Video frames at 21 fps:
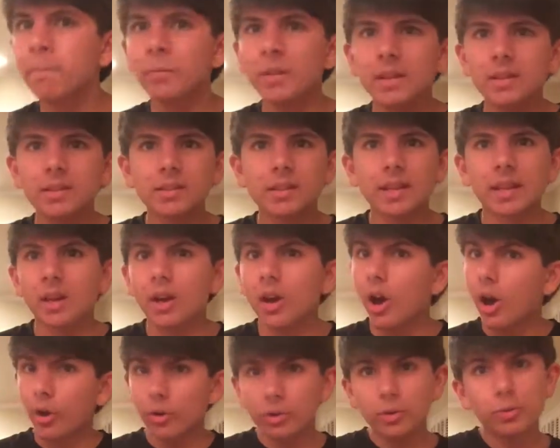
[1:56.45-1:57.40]
He's like,
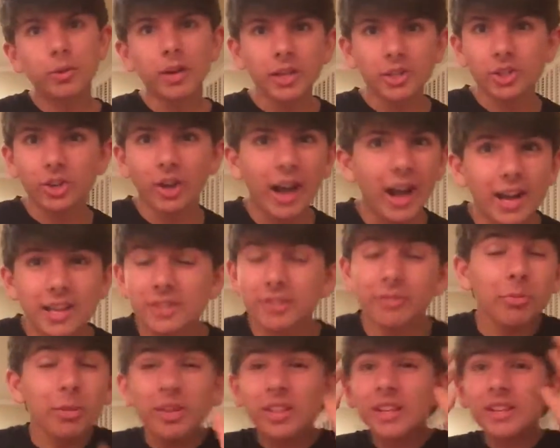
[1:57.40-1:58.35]
oh, you got your eyes.
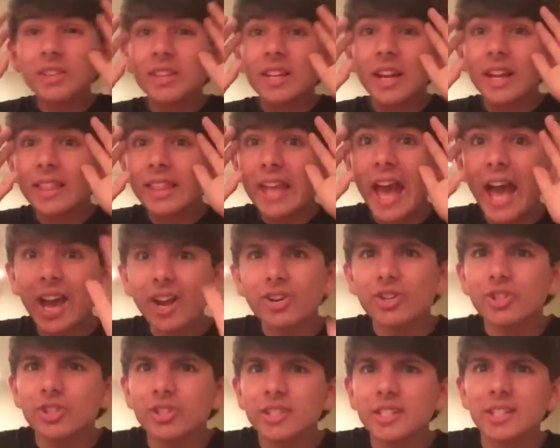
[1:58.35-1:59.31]
We said the
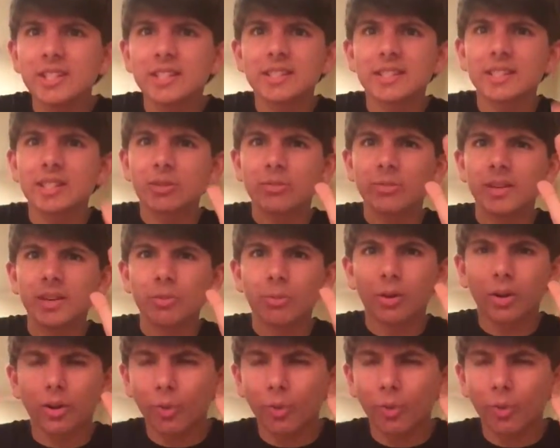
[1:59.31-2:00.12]
action scenes this week were